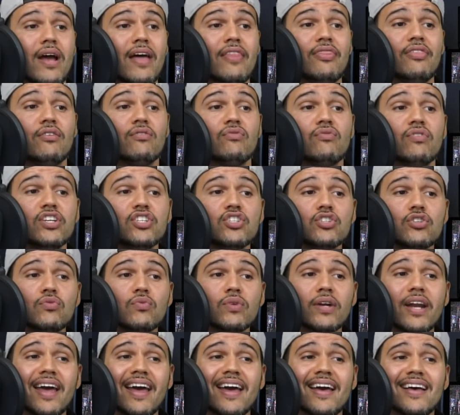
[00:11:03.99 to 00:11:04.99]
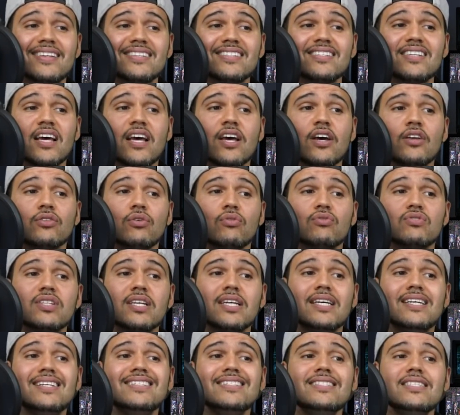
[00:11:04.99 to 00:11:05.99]
and the original one has those
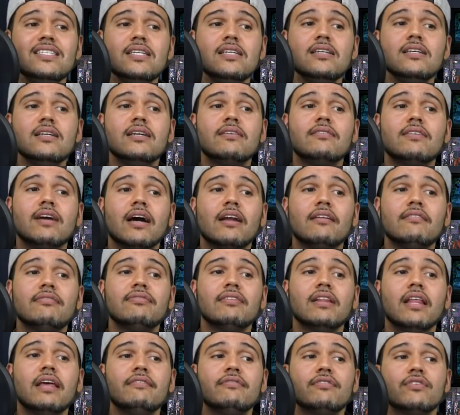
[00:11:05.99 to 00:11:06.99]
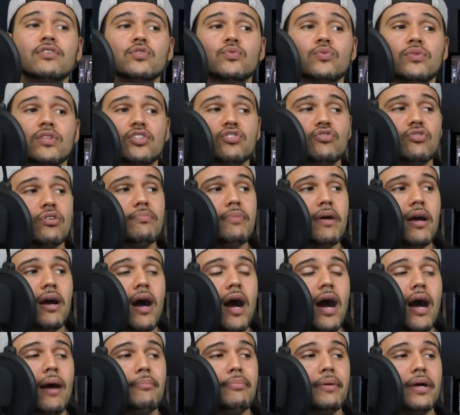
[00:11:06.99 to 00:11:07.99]
indie kind of flavors with the trip
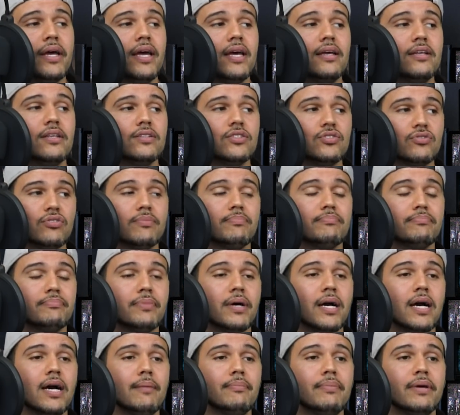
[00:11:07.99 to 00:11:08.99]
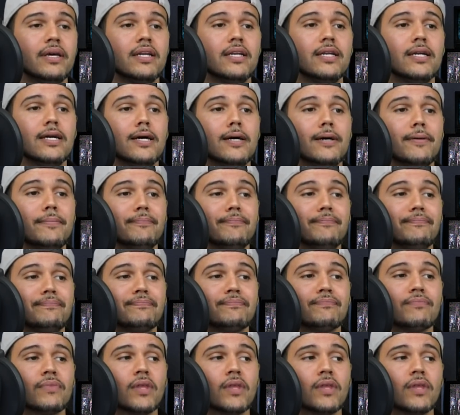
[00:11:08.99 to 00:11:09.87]
hop and the